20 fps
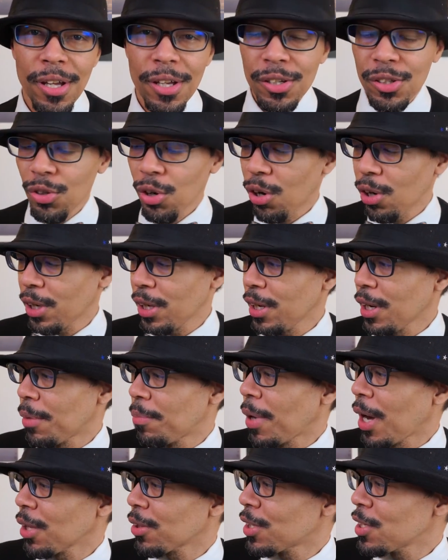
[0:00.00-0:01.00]
talking
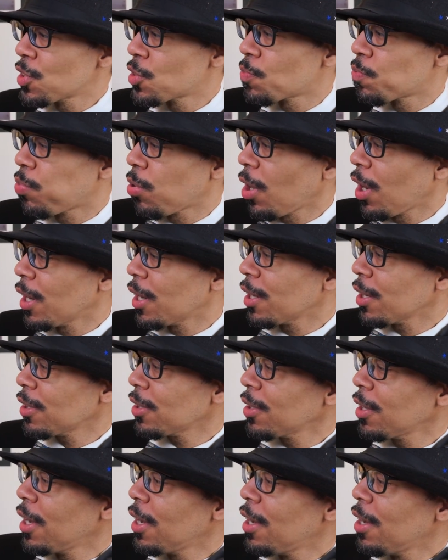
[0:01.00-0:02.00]
about this
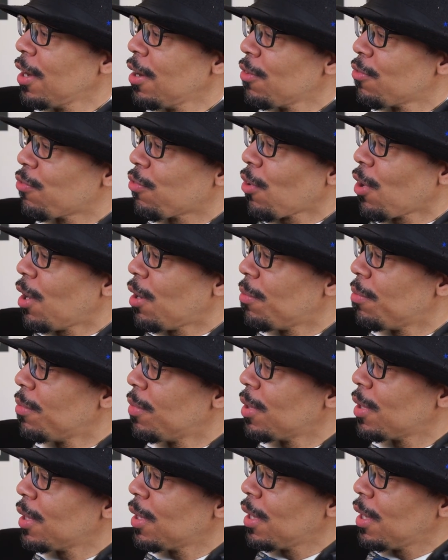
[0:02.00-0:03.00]
product from
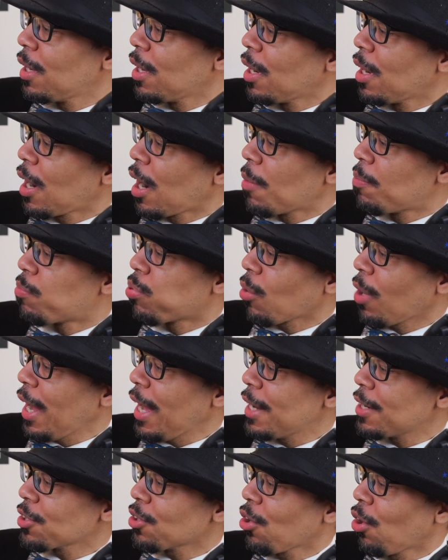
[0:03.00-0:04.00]
a
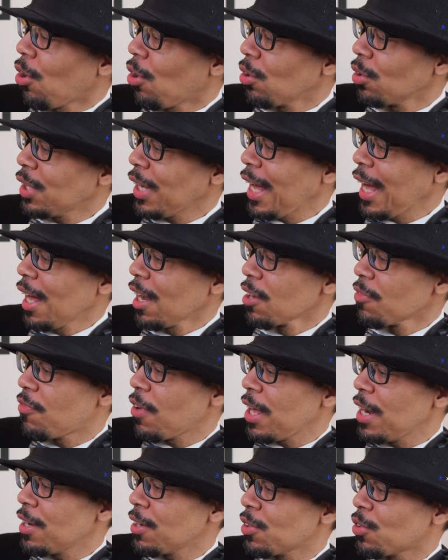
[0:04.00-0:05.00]
brand called
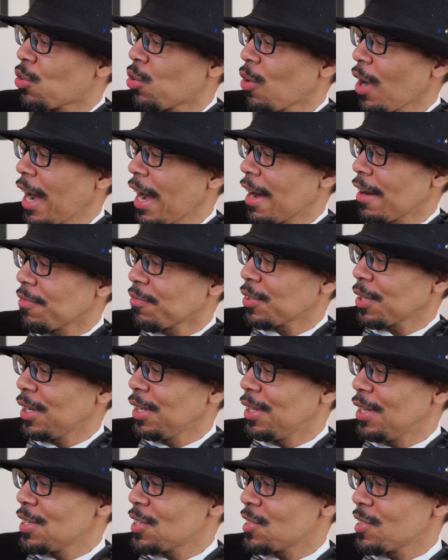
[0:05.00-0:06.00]
Elevated Craft,
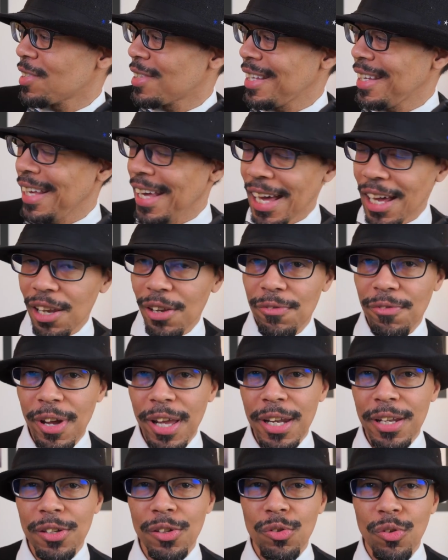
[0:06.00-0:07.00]
and this is the
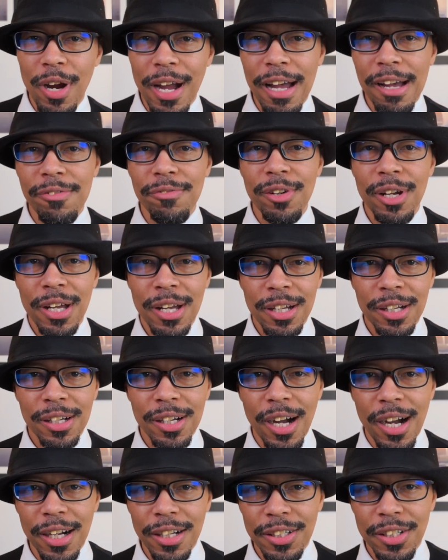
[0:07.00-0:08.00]
Elevated Craft
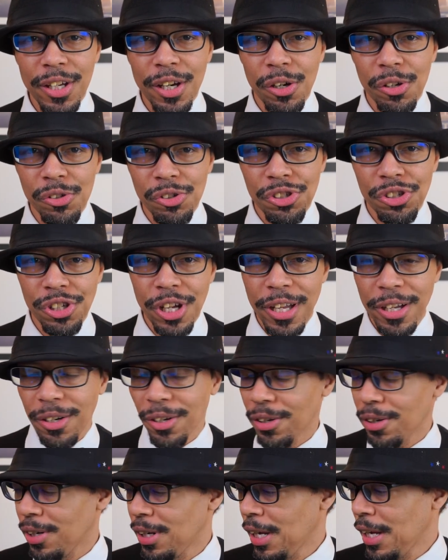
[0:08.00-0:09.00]
Cocktail
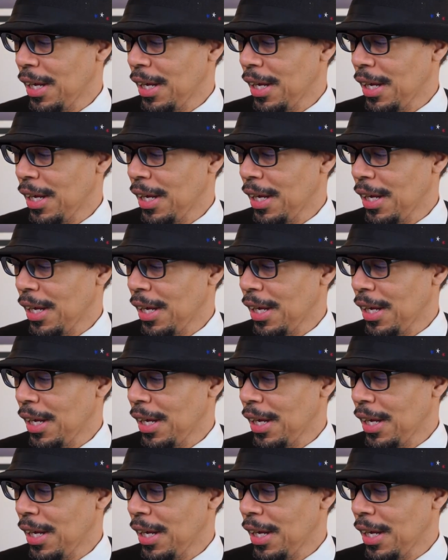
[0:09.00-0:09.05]
Shaker.